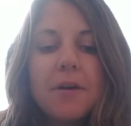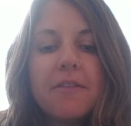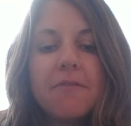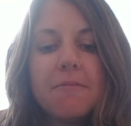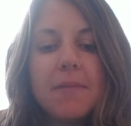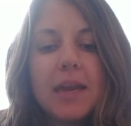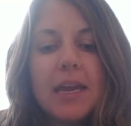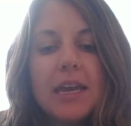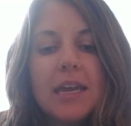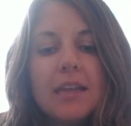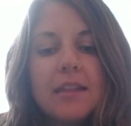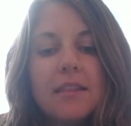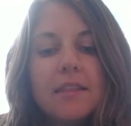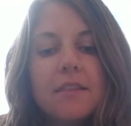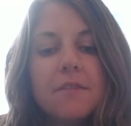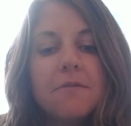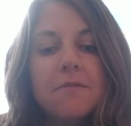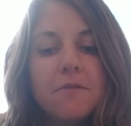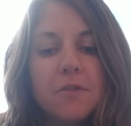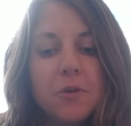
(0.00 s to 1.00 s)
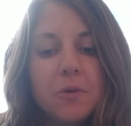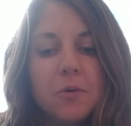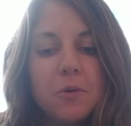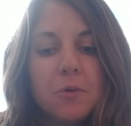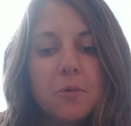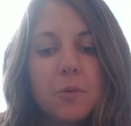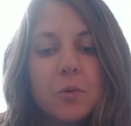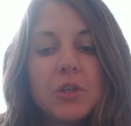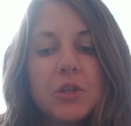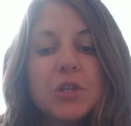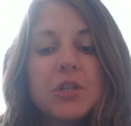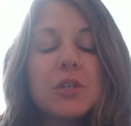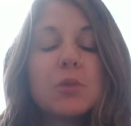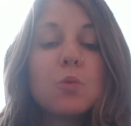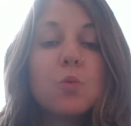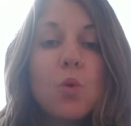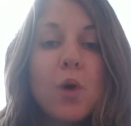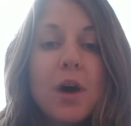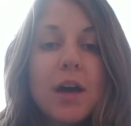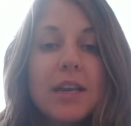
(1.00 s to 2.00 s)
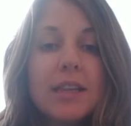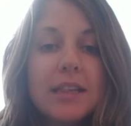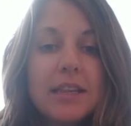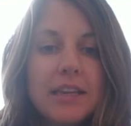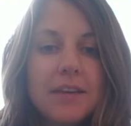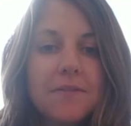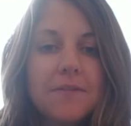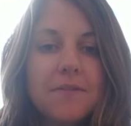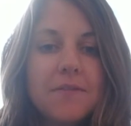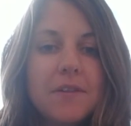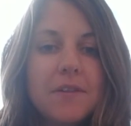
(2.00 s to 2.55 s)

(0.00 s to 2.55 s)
of making the food with just one leaf.